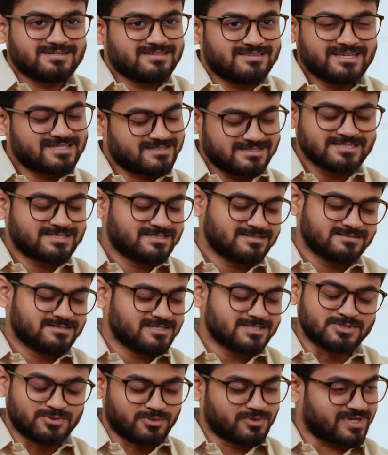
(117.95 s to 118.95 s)
there's
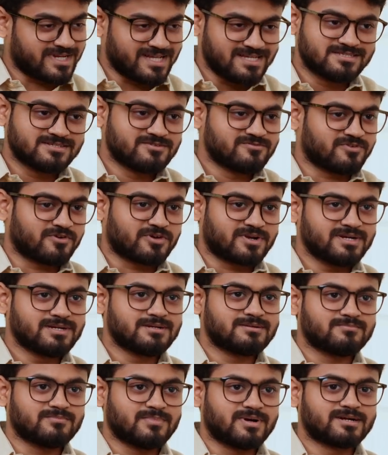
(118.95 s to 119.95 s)
just no reason for it.
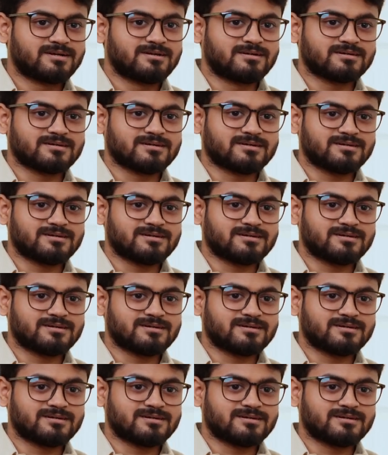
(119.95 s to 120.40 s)
But